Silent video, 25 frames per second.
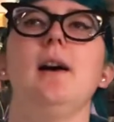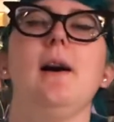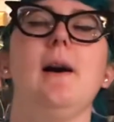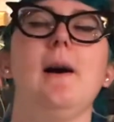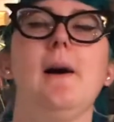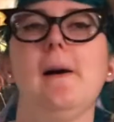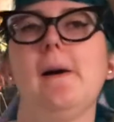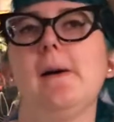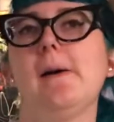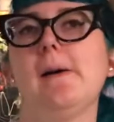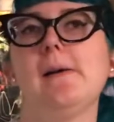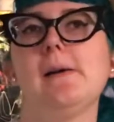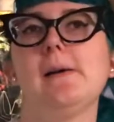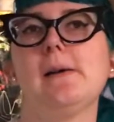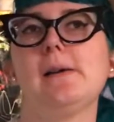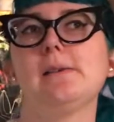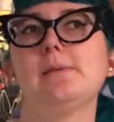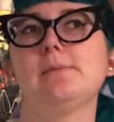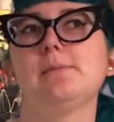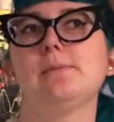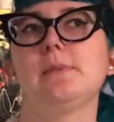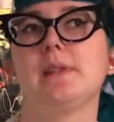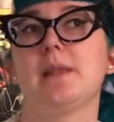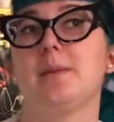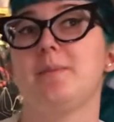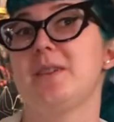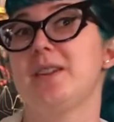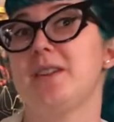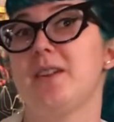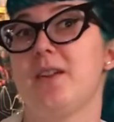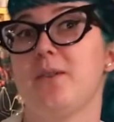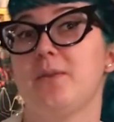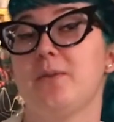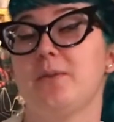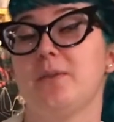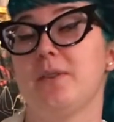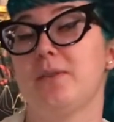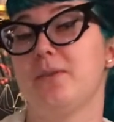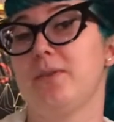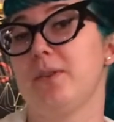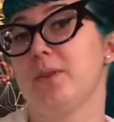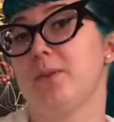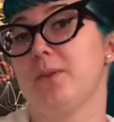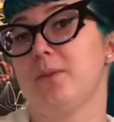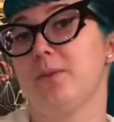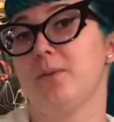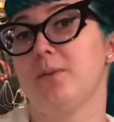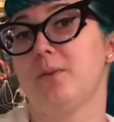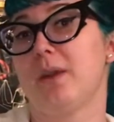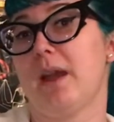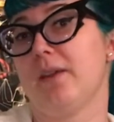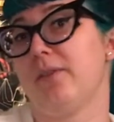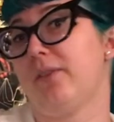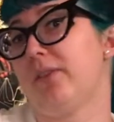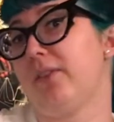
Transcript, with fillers: Um, let me know if you have